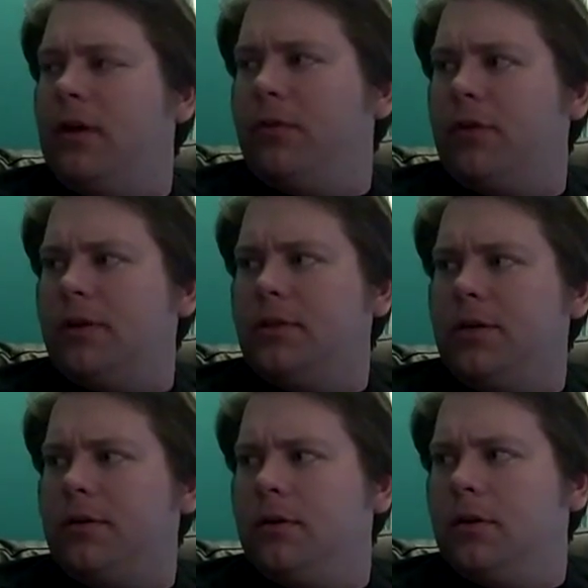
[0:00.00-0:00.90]
final thoughts
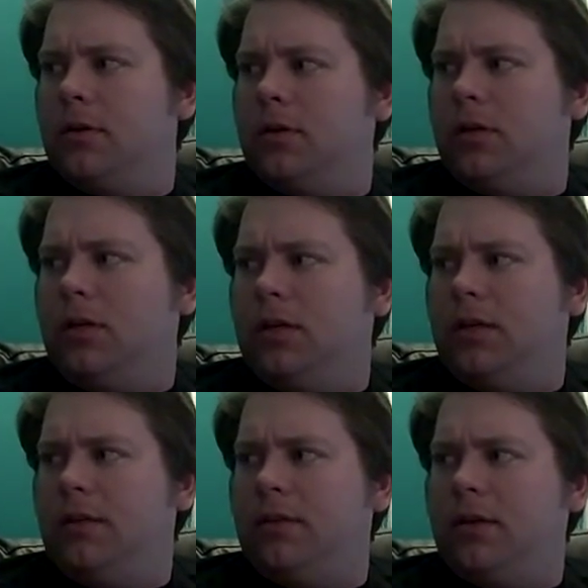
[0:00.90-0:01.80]
here?
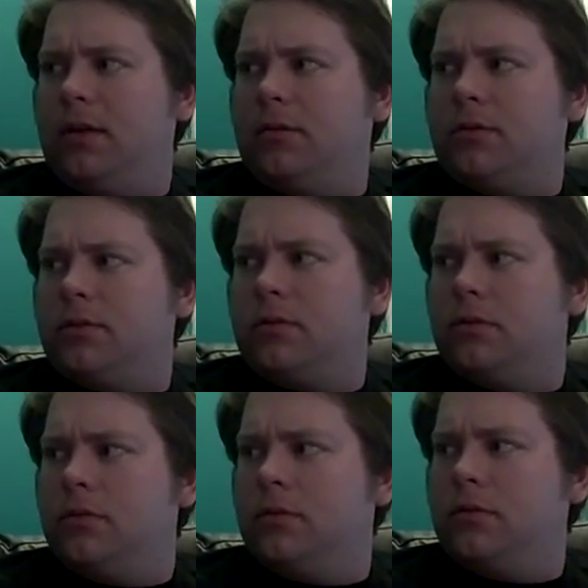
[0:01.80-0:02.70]
Anything else